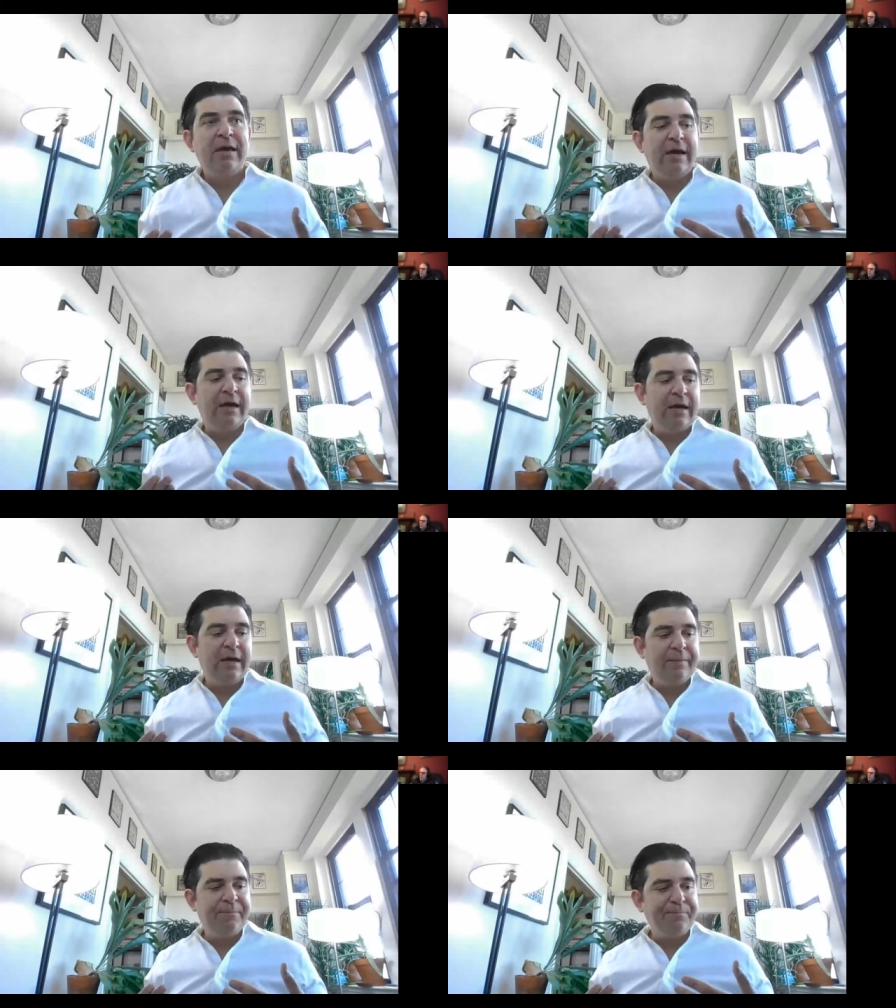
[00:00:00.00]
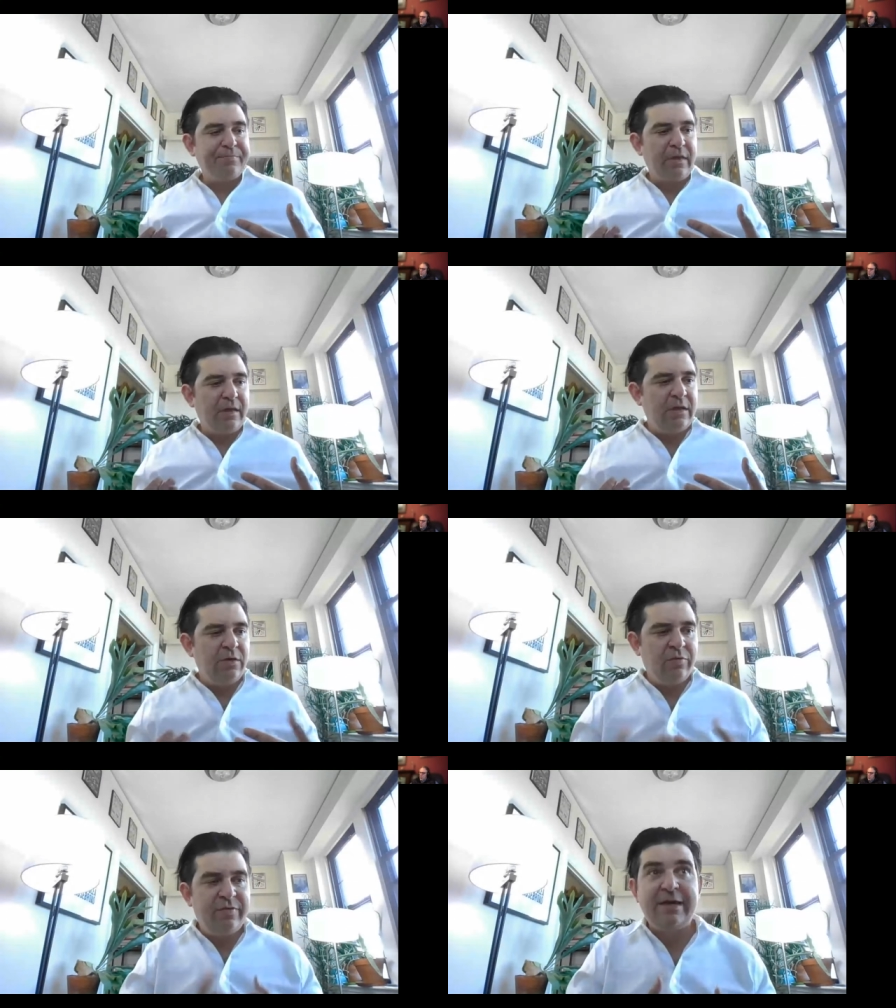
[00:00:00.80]
Um,
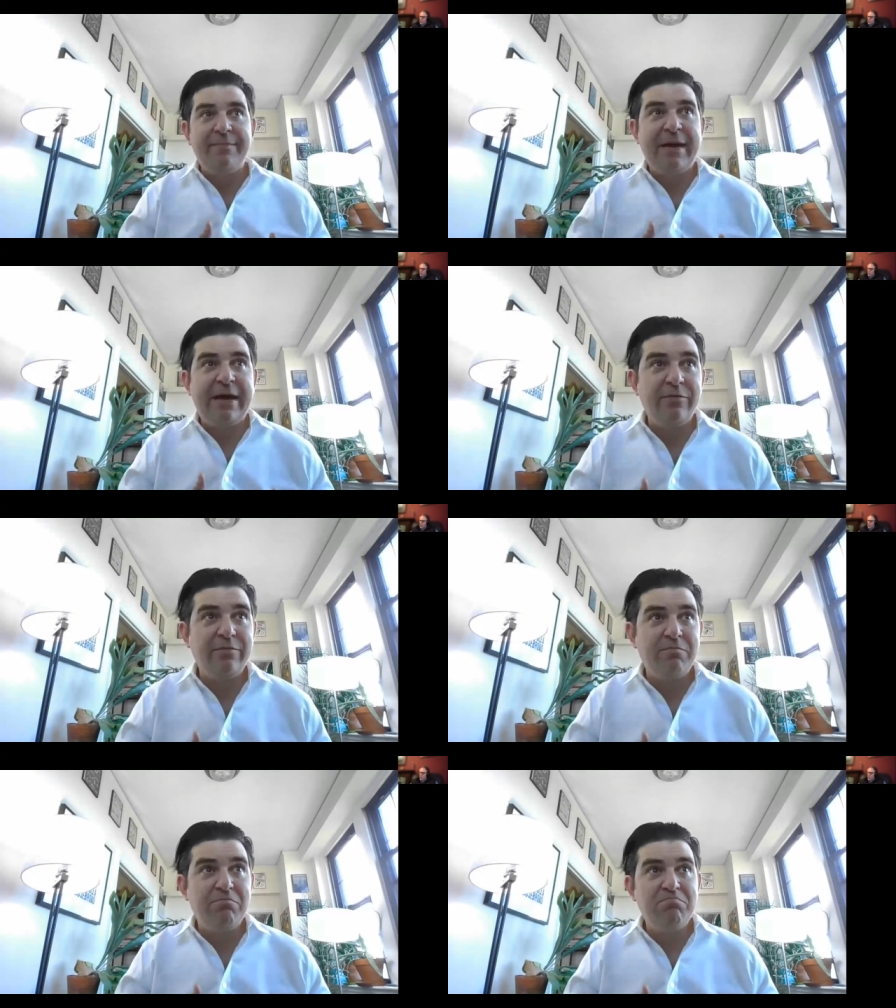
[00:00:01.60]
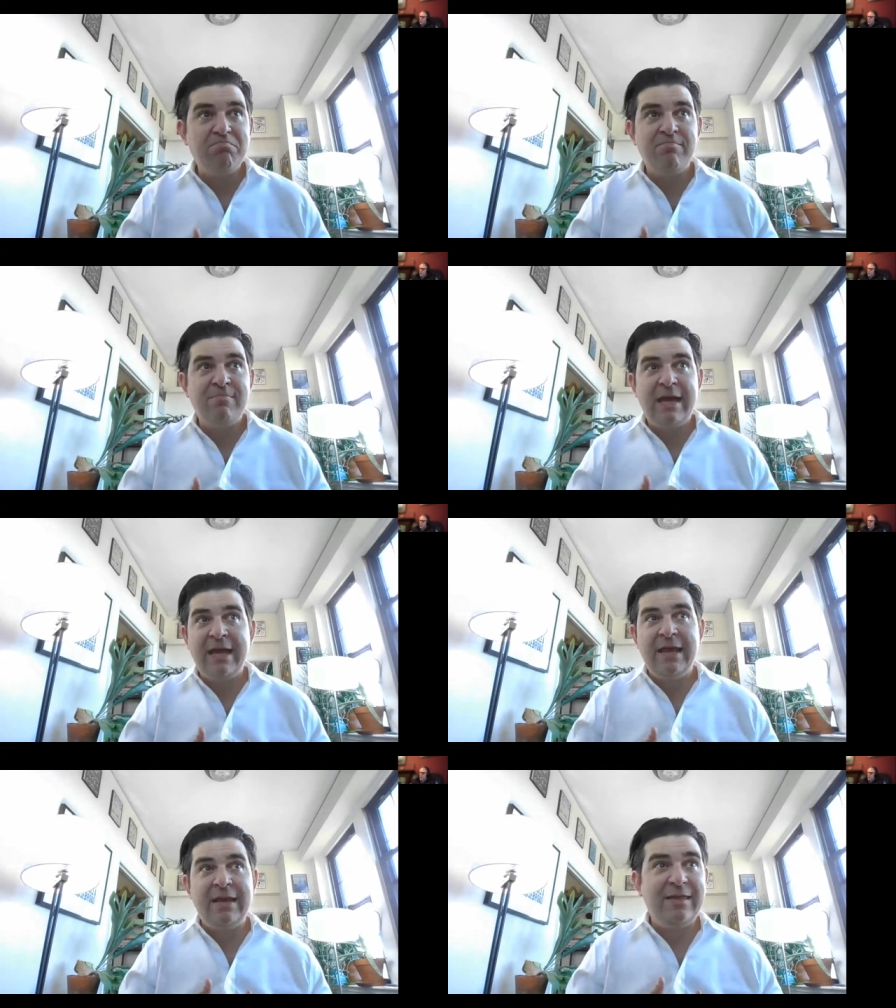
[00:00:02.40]
you think about
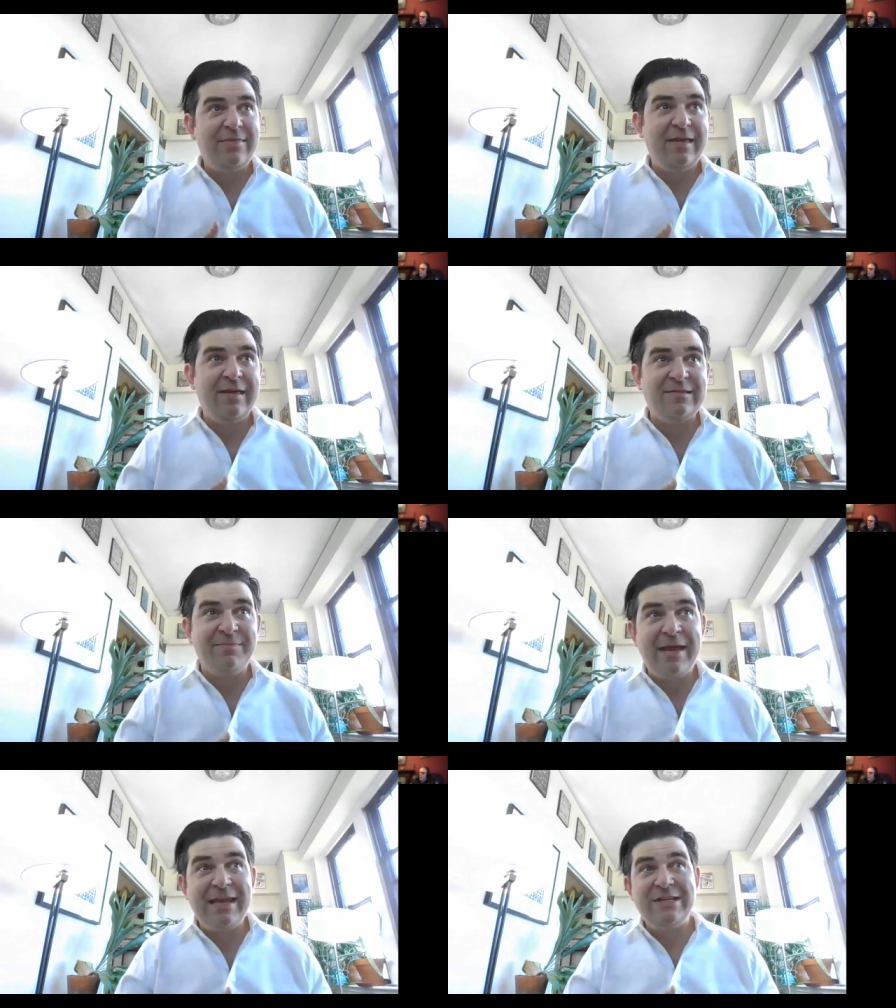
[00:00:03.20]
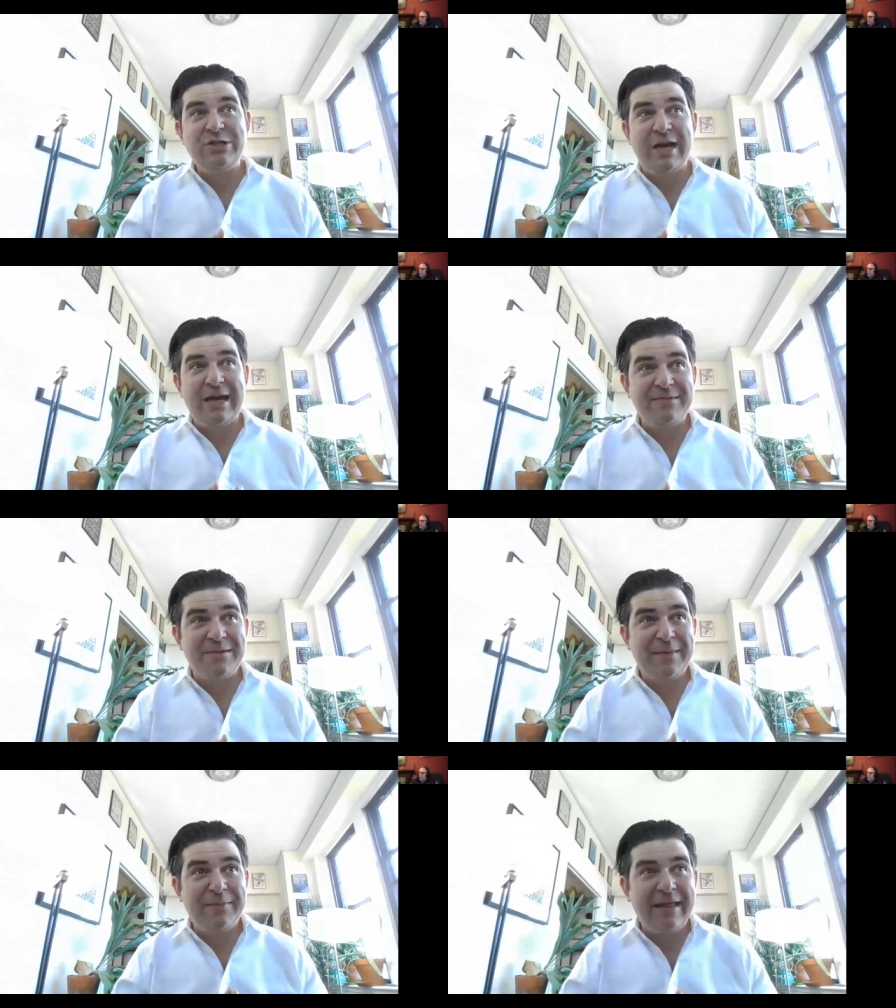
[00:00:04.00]
many things, many jobs
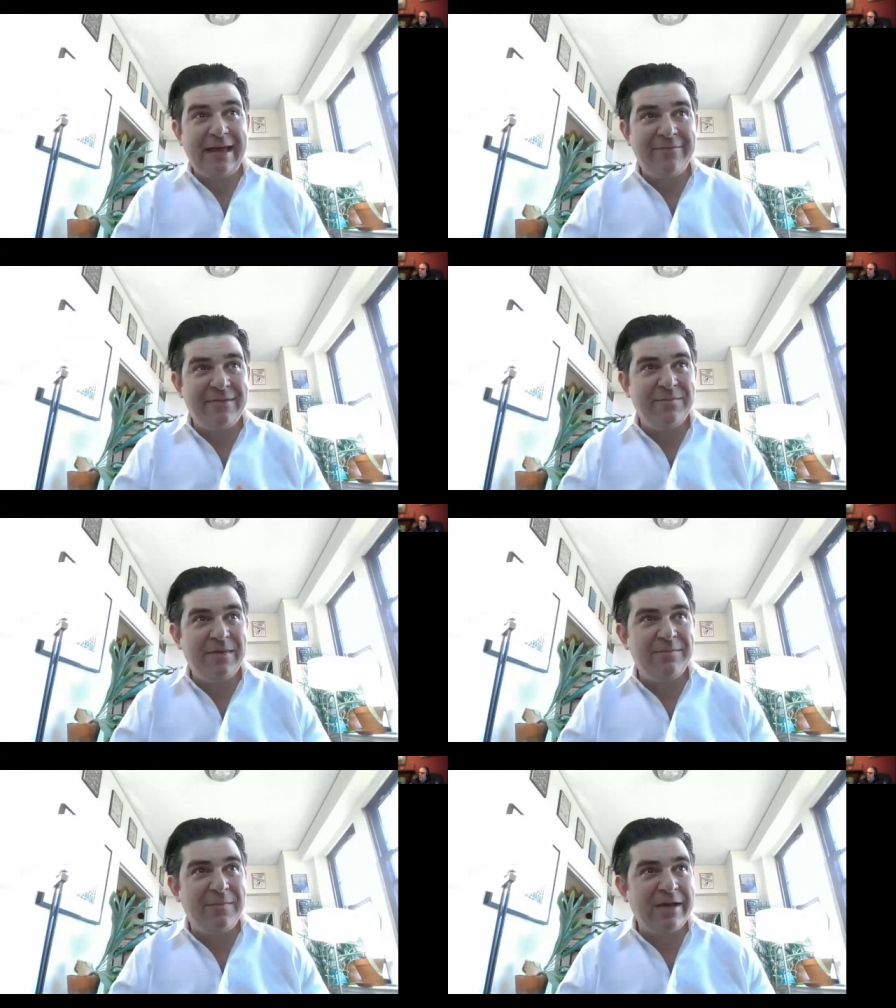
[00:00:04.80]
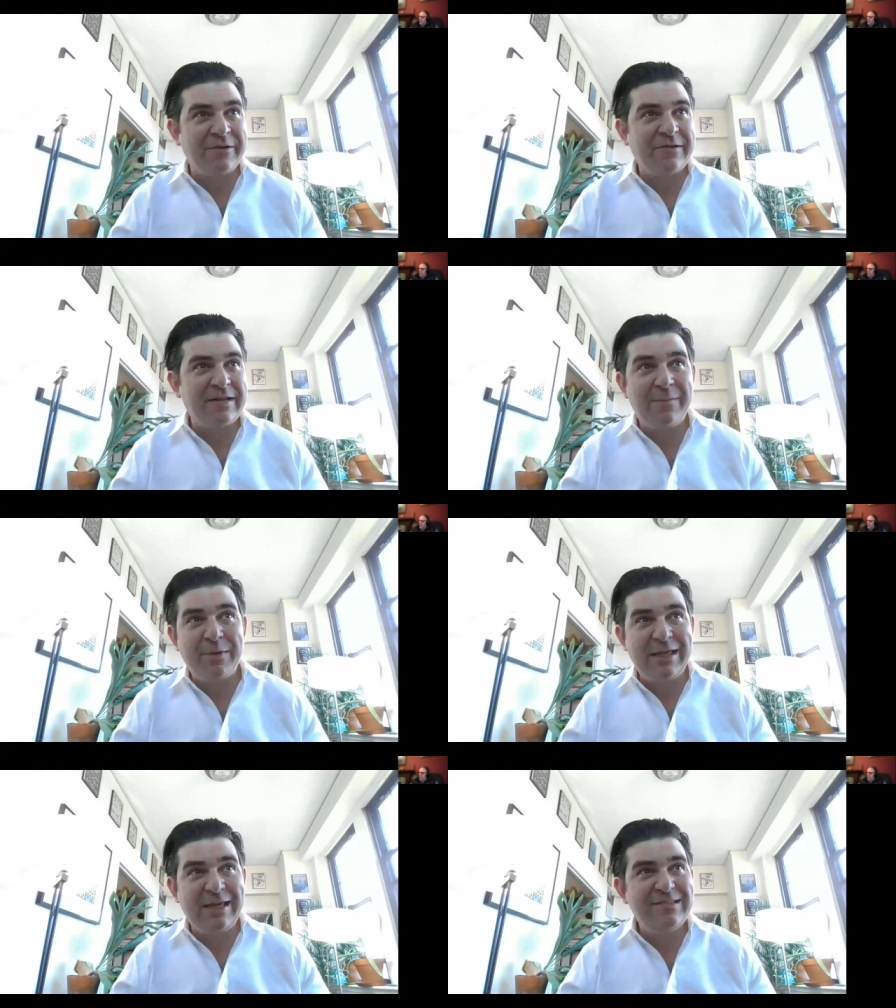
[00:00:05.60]
that people have in, in modern
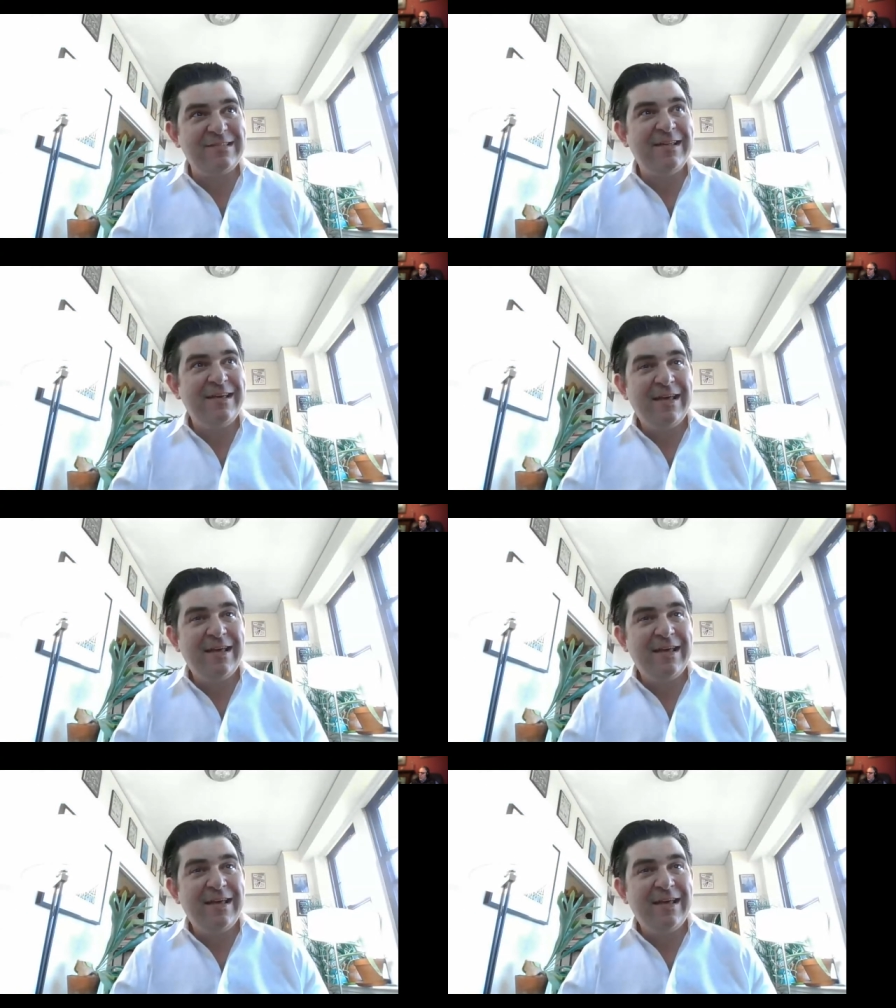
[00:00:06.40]
companies.